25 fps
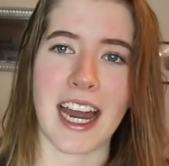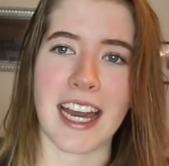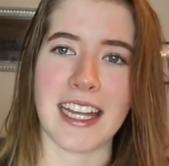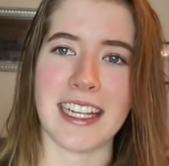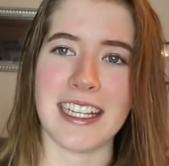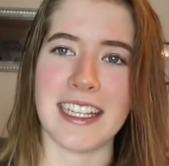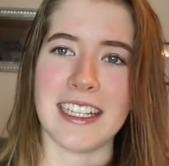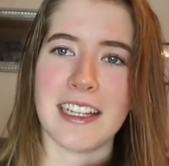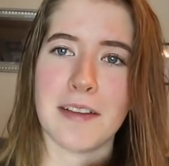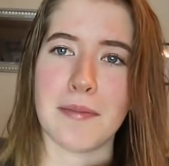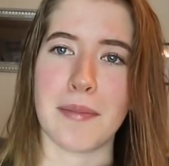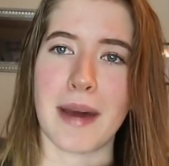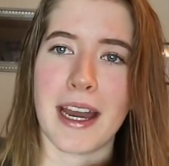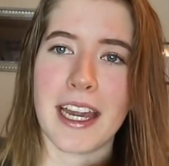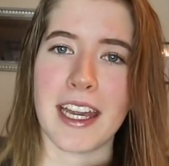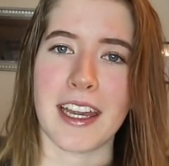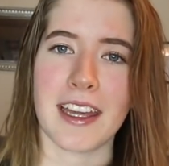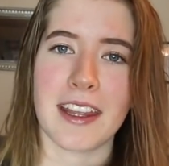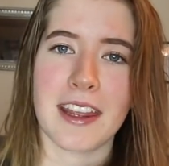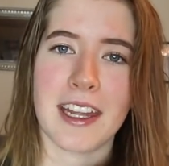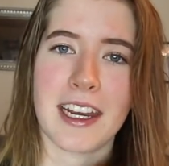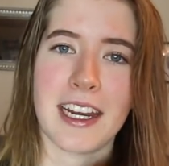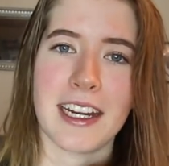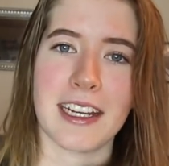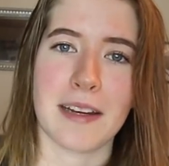I need a
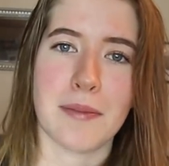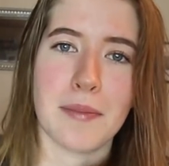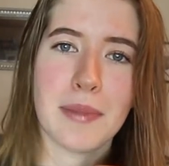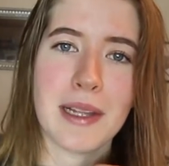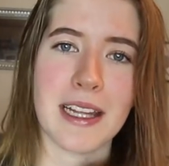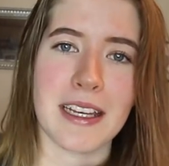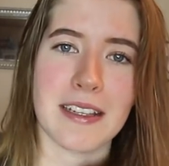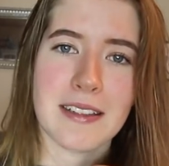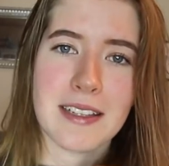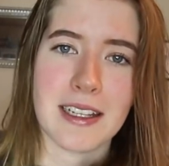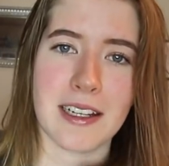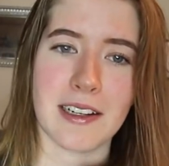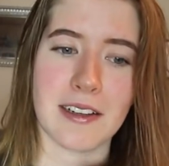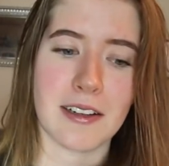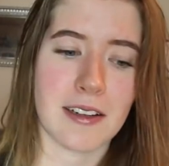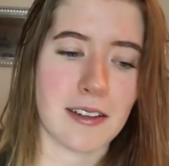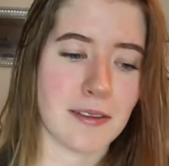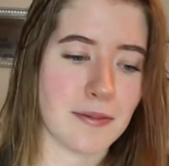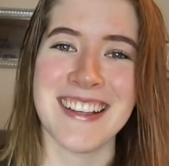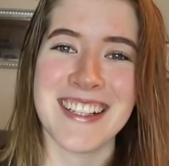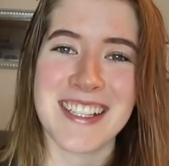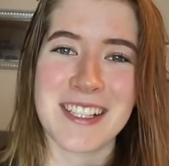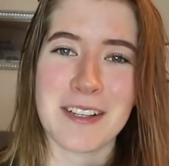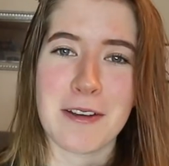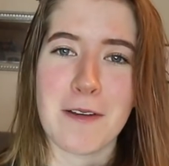mic that I can place here.
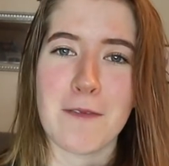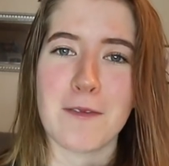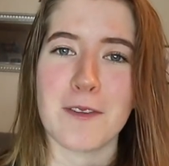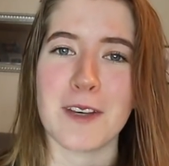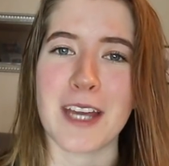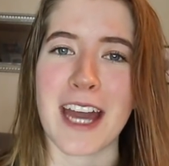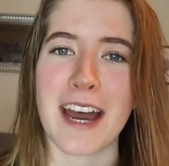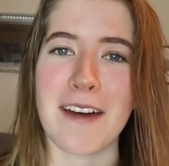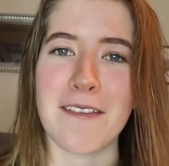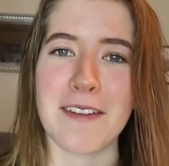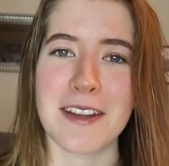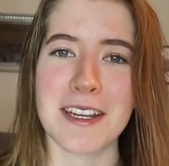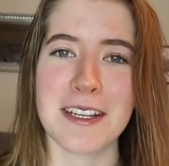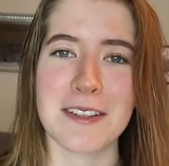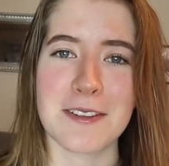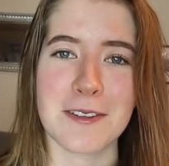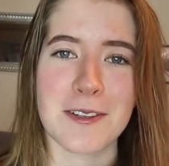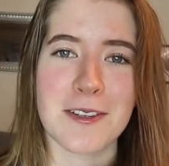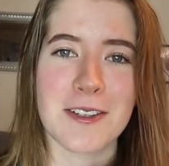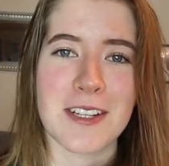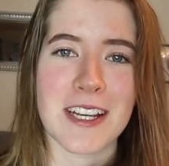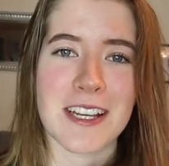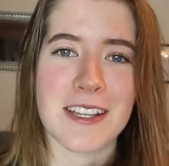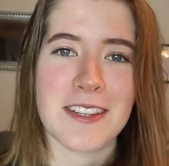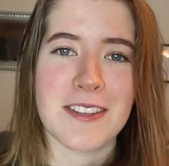So if you have any
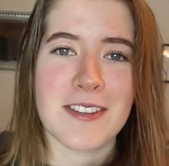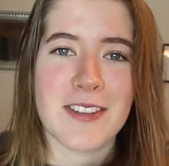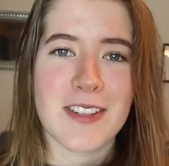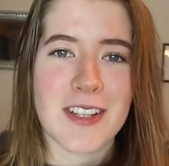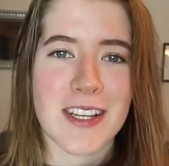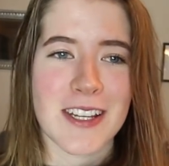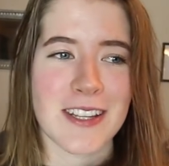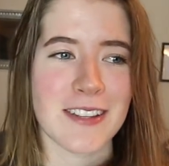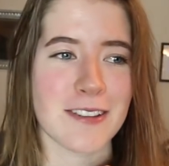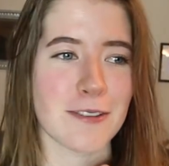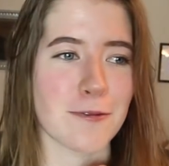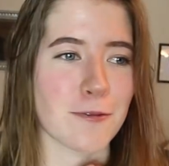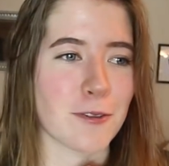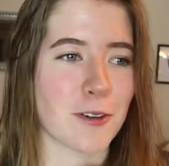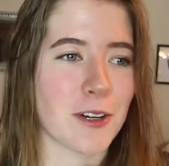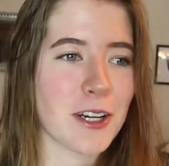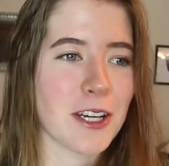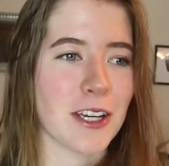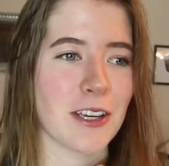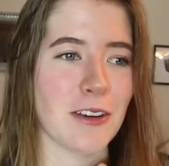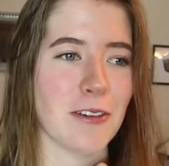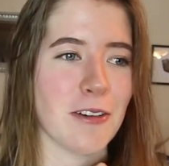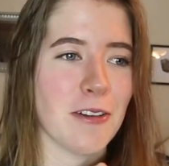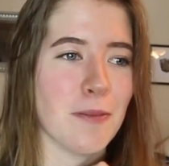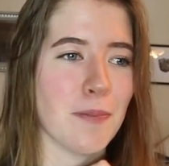suggestions for a
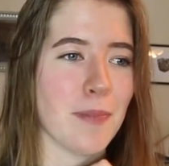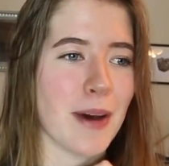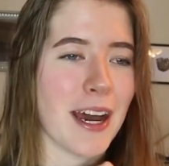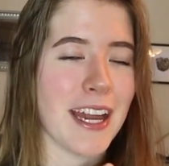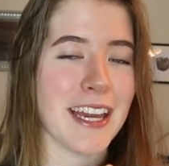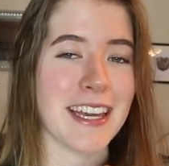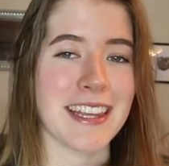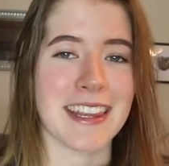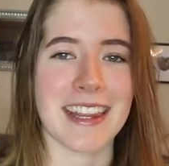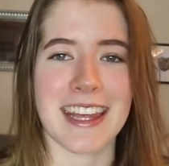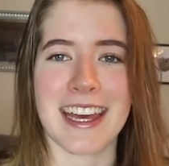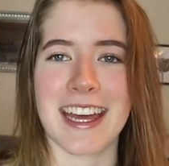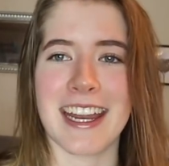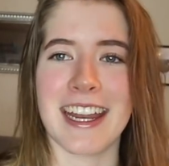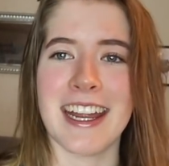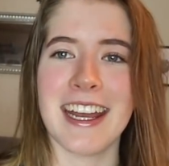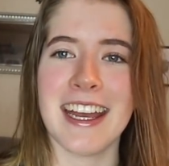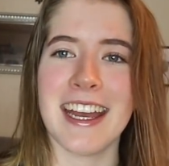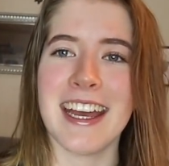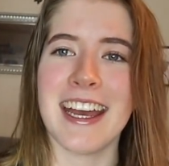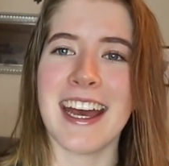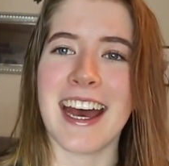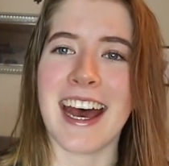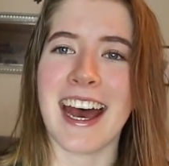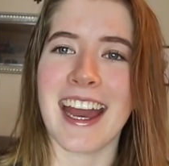good mic that
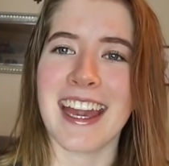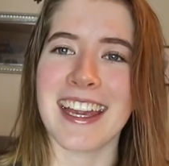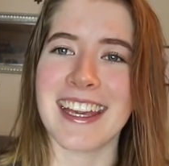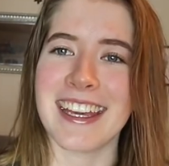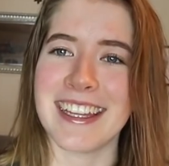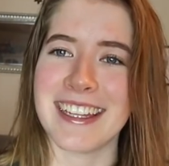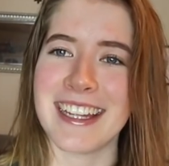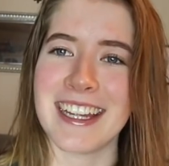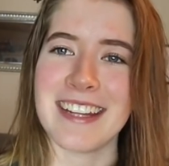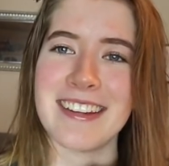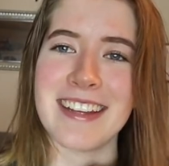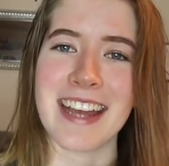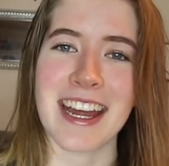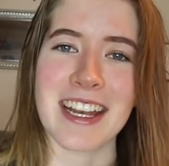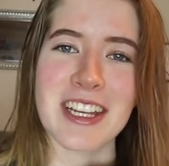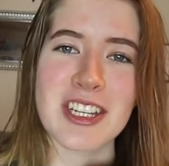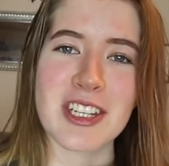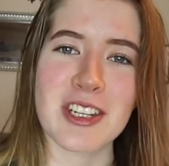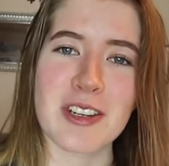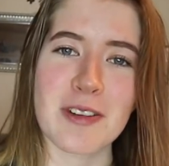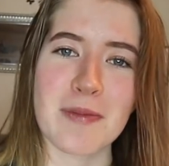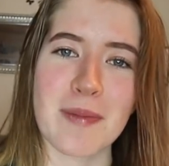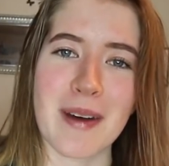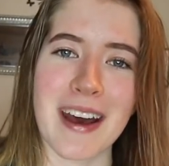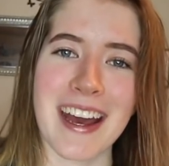I can
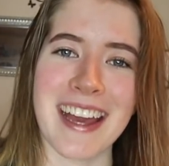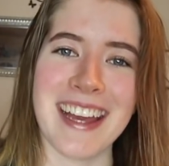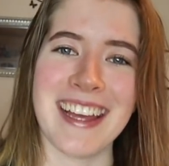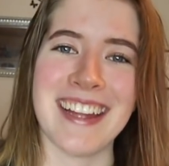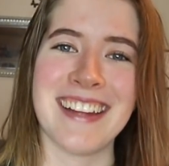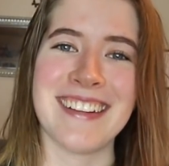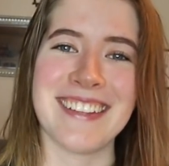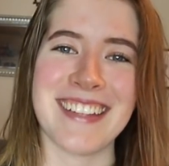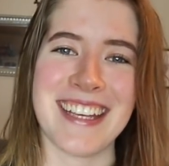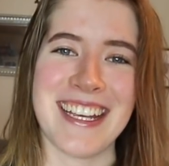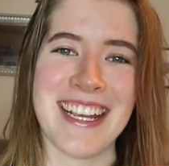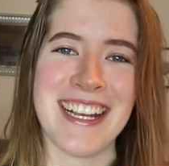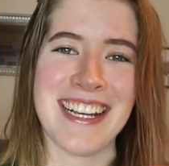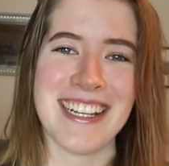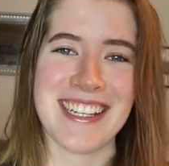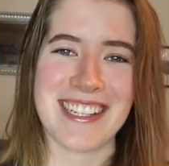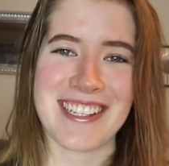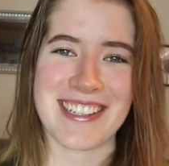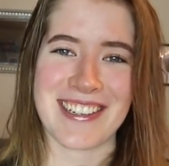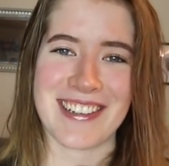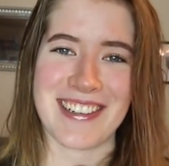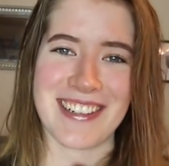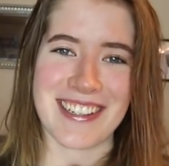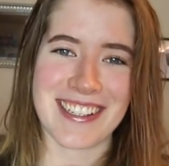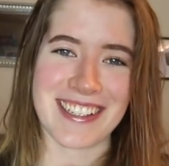attach to my
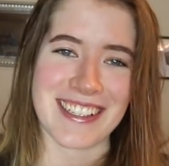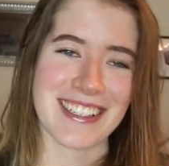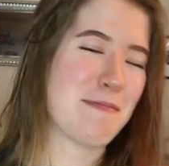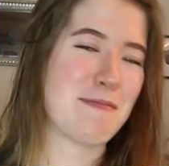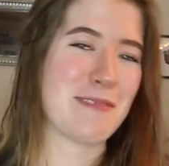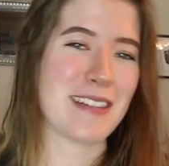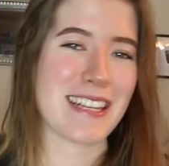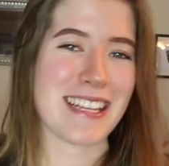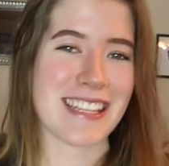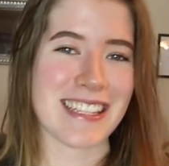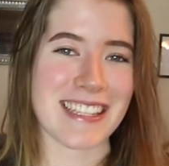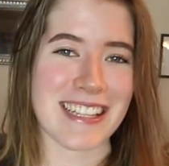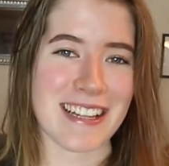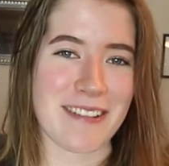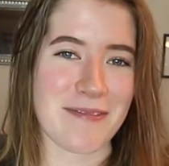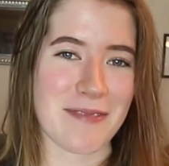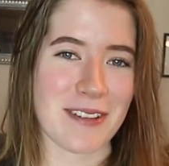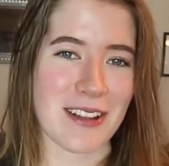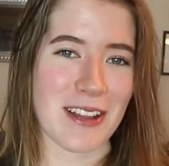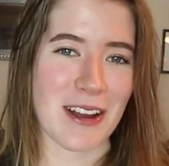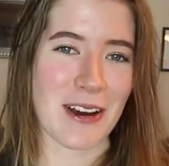t-shirt, please let me